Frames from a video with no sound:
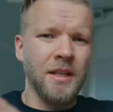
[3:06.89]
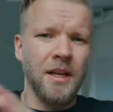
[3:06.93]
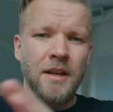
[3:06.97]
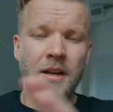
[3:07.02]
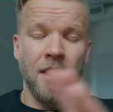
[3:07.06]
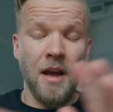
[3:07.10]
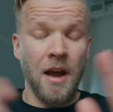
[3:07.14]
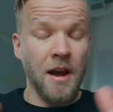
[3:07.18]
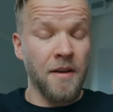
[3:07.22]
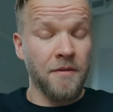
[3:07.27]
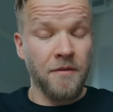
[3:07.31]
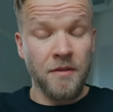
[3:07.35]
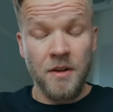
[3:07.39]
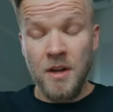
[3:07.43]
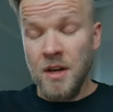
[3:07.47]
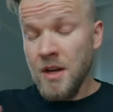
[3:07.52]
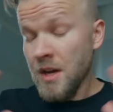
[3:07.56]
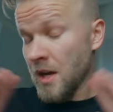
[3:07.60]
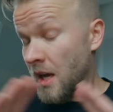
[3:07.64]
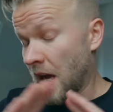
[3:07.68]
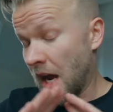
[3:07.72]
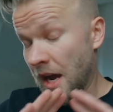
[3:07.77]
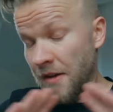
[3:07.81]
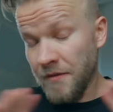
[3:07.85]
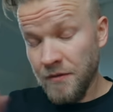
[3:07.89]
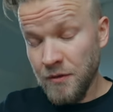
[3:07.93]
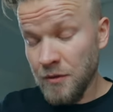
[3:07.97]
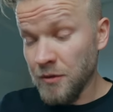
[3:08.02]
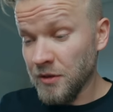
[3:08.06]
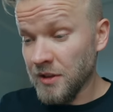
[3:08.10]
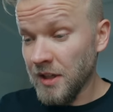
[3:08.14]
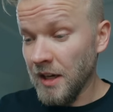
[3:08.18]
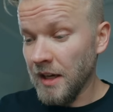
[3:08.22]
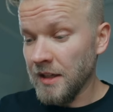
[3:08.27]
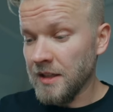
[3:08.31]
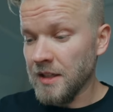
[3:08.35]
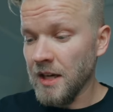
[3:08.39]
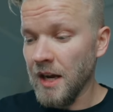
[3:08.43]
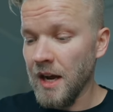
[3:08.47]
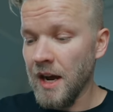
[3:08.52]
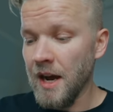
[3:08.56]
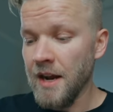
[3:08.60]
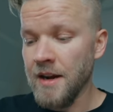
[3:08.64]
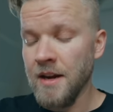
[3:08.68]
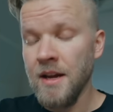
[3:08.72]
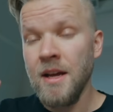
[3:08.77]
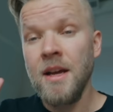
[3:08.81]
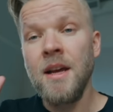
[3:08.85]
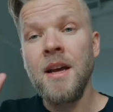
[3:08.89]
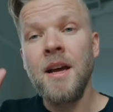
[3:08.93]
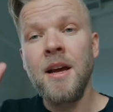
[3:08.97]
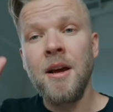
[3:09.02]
and I've used it a ton,